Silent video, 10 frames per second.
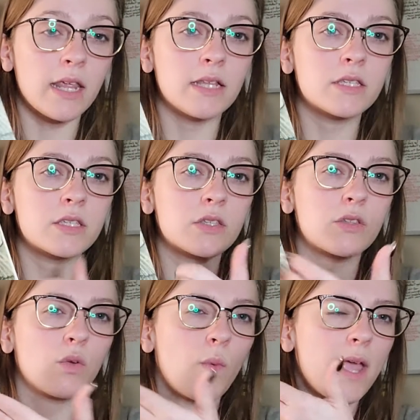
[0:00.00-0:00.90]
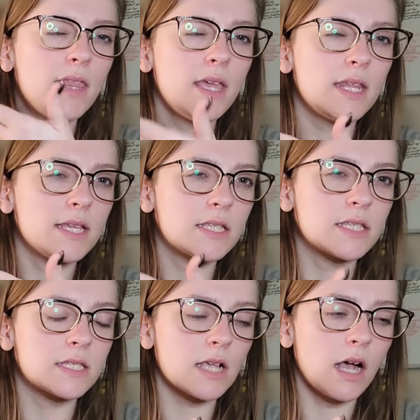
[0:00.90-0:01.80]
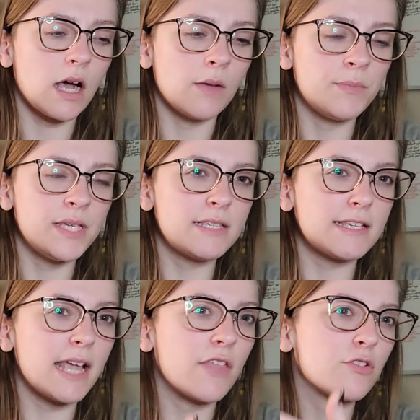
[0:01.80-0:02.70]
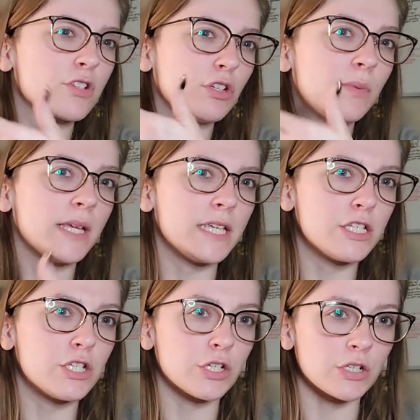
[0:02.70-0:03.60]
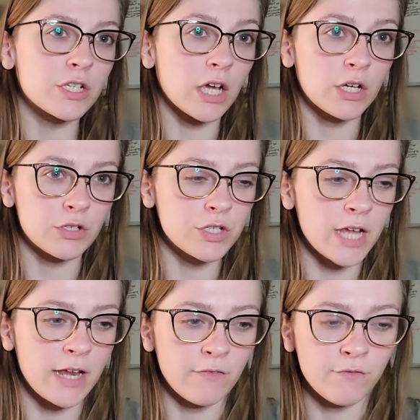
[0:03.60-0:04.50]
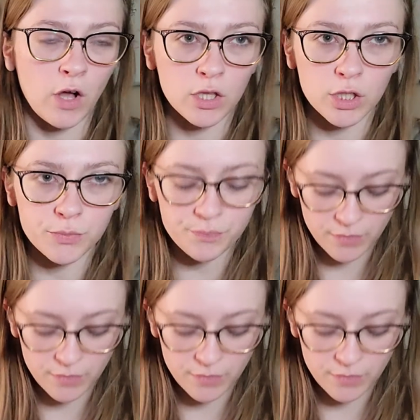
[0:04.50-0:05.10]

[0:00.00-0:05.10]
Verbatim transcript: it's the way that it's uh, pieced together is a little bit easier to understand and follow.